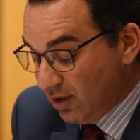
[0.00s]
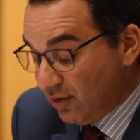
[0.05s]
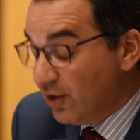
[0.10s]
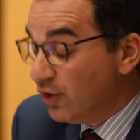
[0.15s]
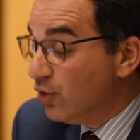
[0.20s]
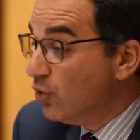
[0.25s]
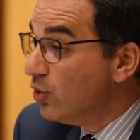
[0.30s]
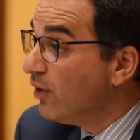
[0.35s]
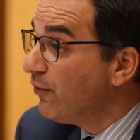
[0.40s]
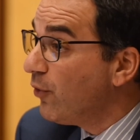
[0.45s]

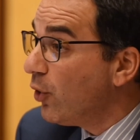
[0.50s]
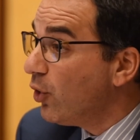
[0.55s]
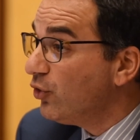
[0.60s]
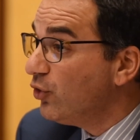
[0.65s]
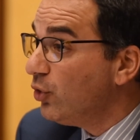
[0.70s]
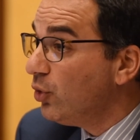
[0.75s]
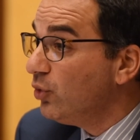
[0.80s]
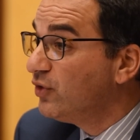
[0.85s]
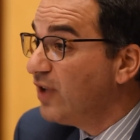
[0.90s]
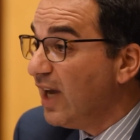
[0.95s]
The
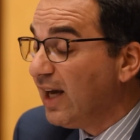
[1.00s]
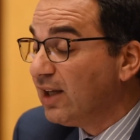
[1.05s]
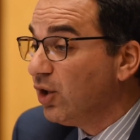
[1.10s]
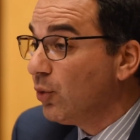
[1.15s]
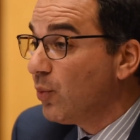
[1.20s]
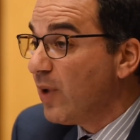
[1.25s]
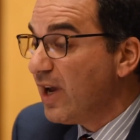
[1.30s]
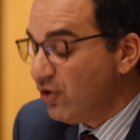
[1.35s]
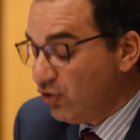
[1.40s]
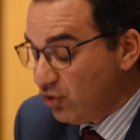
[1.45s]
Universal
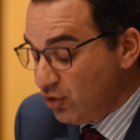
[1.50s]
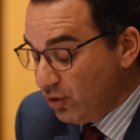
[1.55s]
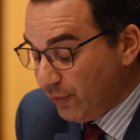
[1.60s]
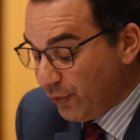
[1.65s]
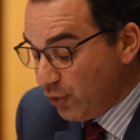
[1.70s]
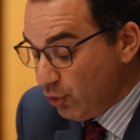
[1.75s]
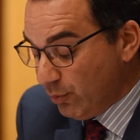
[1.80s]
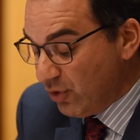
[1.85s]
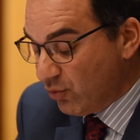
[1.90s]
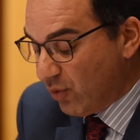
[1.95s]
Declaration
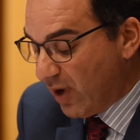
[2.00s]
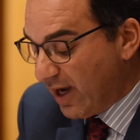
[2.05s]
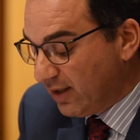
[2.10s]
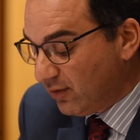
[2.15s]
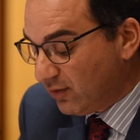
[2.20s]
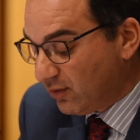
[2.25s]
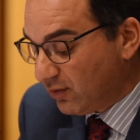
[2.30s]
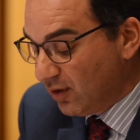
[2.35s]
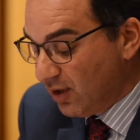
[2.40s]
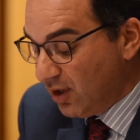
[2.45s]
of Human
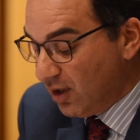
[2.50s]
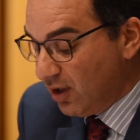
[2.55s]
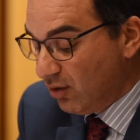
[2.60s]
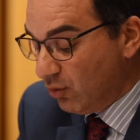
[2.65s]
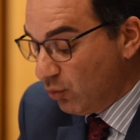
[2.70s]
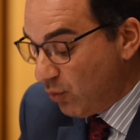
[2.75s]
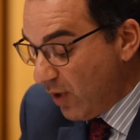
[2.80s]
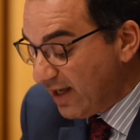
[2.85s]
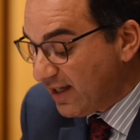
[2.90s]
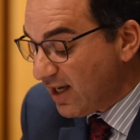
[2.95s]
Rights
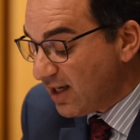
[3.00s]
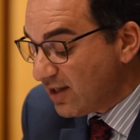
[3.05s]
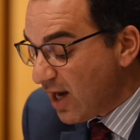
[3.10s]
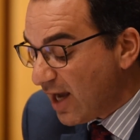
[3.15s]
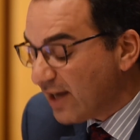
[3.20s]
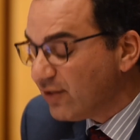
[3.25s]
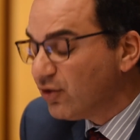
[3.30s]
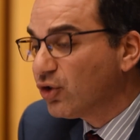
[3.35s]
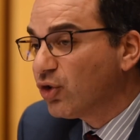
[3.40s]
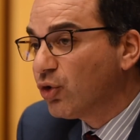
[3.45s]

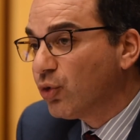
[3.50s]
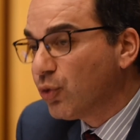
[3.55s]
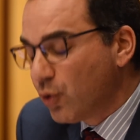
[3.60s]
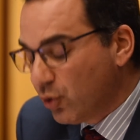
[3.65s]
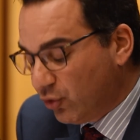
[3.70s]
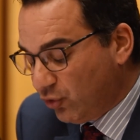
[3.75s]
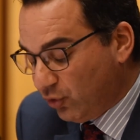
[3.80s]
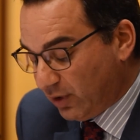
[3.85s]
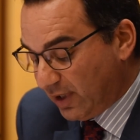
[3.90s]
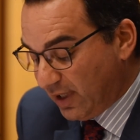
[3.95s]
recognized
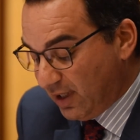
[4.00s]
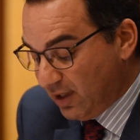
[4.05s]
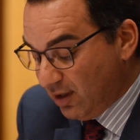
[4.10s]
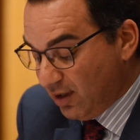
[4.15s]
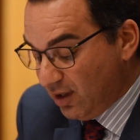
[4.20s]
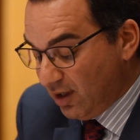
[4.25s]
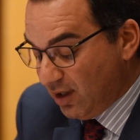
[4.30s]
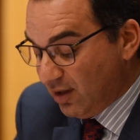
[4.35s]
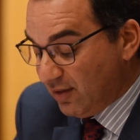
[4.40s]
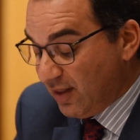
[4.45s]
crucially
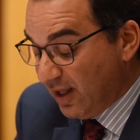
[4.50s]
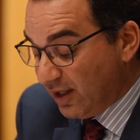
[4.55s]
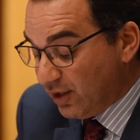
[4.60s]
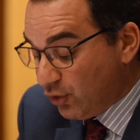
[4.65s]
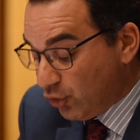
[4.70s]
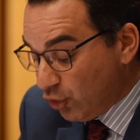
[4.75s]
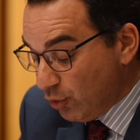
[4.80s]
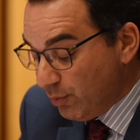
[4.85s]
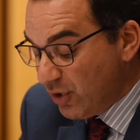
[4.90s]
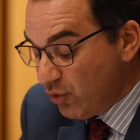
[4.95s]
that
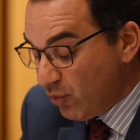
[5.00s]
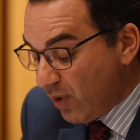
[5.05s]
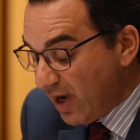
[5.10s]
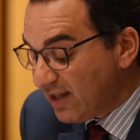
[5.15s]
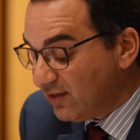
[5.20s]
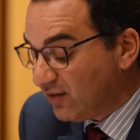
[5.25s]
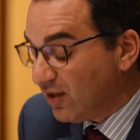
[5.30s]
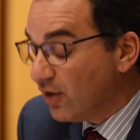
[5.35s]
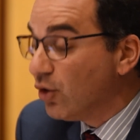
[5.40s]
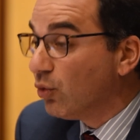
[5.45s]
human
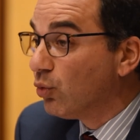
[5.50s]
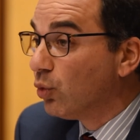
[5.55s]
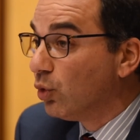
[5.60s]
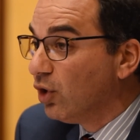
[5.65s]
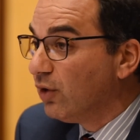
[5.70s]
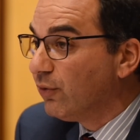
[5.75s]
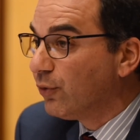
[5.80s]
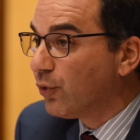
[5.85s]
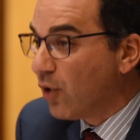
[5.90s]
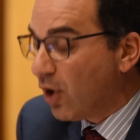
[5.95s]
rights and the
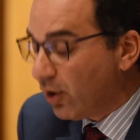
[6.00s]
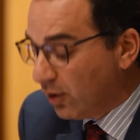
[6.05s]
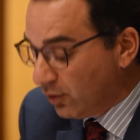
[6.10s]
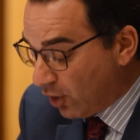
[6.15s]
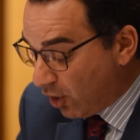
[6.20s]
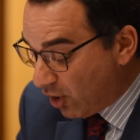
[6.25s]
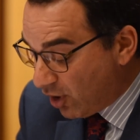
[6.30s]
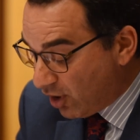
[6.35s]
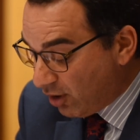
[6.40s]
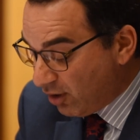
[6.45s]
rule of
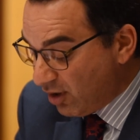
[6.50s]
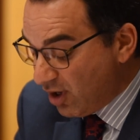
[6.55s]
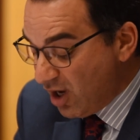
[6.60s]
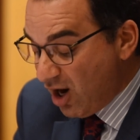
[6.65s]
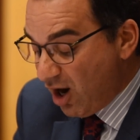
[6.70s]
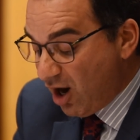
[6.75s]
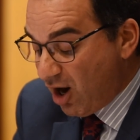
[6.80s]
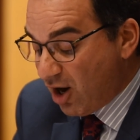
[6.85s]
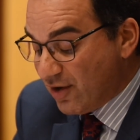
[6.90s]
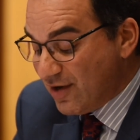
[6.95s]
law
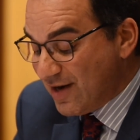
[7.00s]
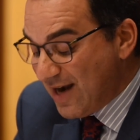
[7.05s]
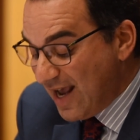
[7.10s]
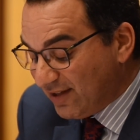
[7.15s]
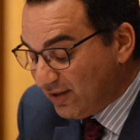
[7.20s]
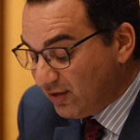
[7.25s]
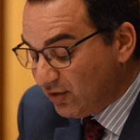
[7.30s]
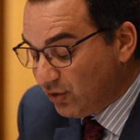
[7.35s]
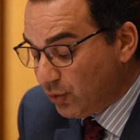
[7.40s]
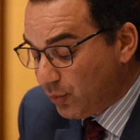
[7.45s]
are
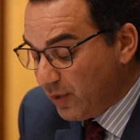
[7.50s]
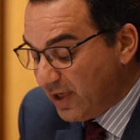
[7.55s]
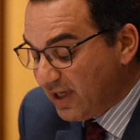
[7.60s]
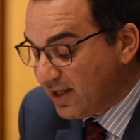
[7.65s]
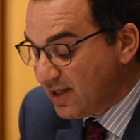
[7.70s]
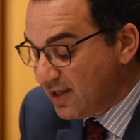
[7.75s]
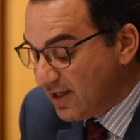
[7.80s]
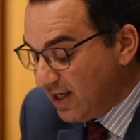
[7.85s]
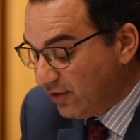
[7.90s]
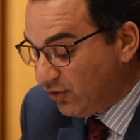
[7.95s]
necessary
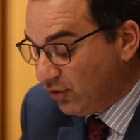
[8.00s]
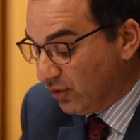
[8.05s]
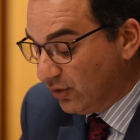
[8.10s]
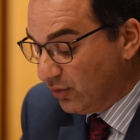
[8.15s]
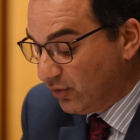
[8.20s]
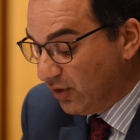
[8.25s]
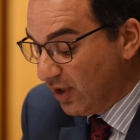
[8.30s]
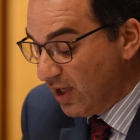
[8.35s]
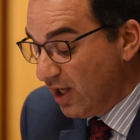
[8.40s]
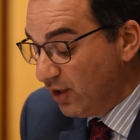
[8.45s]

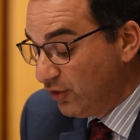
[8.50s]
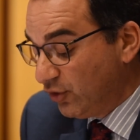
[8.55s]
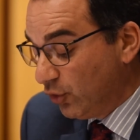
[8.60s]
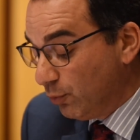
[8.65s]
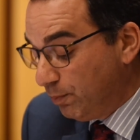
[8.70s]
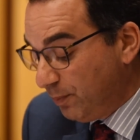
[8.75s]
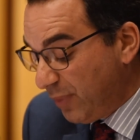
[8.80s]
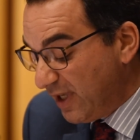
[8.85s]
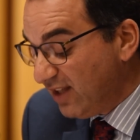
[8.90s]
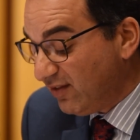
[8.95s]
conditions
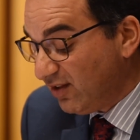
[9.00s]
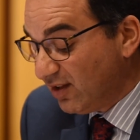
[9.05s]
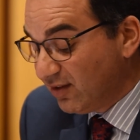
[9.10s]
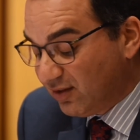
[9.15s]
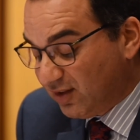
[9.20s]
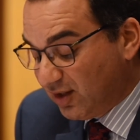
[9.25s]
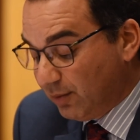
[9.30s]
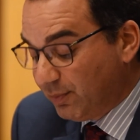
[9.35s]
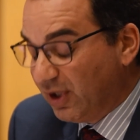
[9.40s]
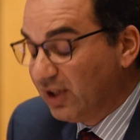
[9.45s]
to peace
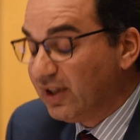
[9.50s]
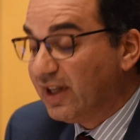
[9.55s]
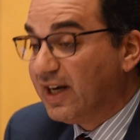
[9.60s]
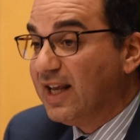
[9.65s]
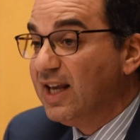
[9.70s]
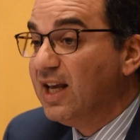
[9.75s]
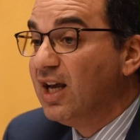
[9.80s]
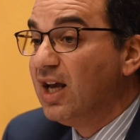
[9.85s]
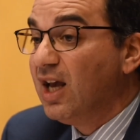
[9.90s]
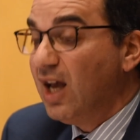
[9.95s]
and
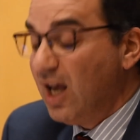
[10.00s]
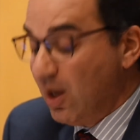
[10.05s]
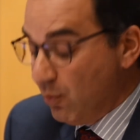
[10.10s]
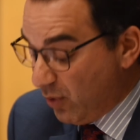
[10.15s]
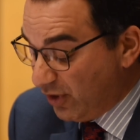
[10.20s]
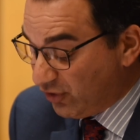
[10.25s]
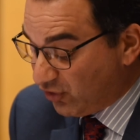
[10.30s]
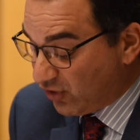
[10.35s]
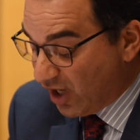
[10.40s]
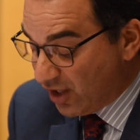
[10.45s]
stability
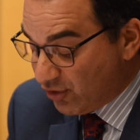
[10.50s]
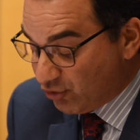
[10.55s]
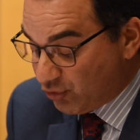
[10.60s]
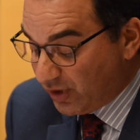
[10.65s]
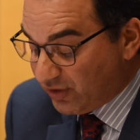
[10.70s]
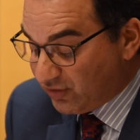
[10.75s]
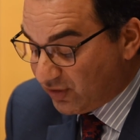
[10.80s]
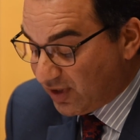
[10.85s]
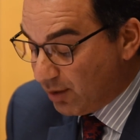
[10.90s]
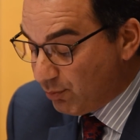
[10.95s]
in which
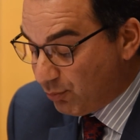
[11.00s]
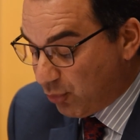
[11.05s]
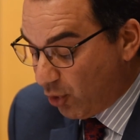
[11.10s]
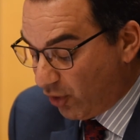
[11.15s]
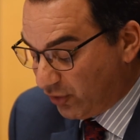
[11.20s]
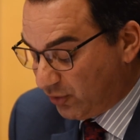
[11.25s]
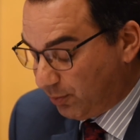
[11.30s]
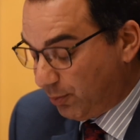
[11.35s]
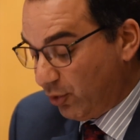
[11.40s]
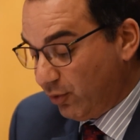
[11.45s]
countries can
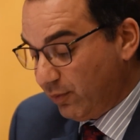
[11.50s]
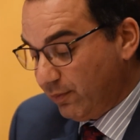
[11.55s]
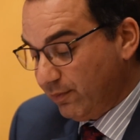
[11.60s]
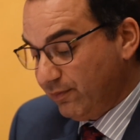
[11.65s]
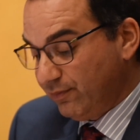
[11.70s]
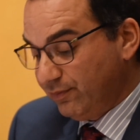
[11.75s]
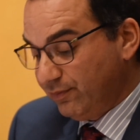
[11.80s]
prosper.